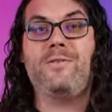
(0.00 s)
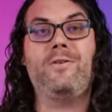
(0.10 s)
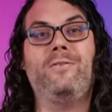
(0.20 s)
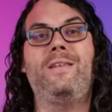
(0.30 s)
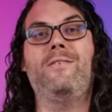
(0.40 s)
So
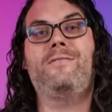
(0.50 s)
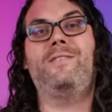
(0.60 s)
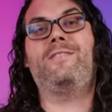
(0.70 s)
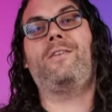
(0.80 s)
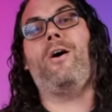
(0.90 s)
you'll need those
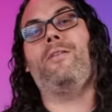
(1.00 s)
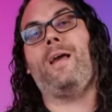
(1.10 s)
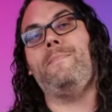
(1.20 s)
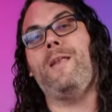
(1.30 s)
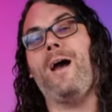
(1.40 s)
installed.
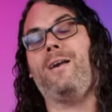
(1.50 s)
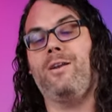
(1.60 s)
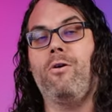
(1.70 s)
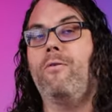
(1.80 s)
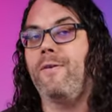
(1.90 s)
I'm not
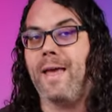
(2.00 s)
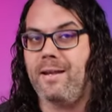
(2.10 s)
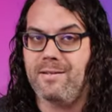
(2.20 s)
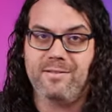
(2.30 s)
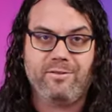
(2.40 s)
gonna go over
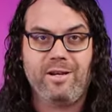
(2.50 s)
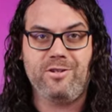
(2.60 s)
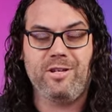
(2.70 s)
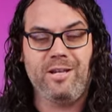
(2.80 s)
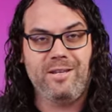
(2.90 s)
that
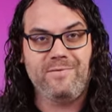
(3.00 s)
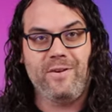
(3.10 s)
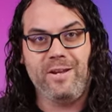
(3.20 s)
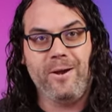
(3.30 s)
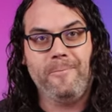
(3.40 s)
installation in this
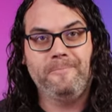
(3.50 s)
video.